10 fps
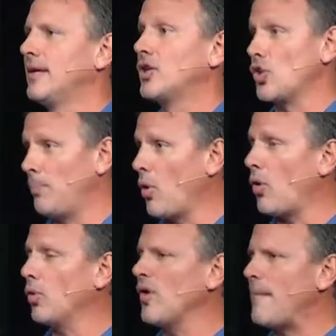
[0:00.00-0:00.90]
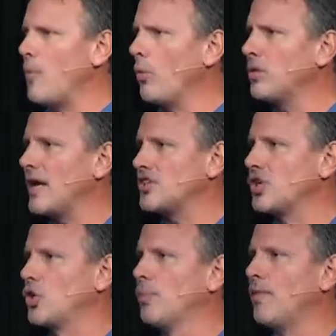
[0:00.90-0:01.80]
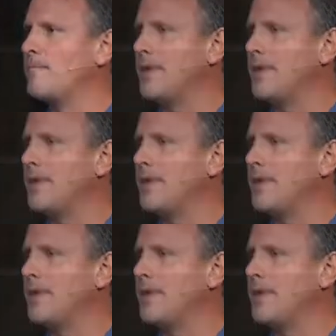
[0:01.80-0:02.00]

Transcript: and so Boko Haram mobilized a group of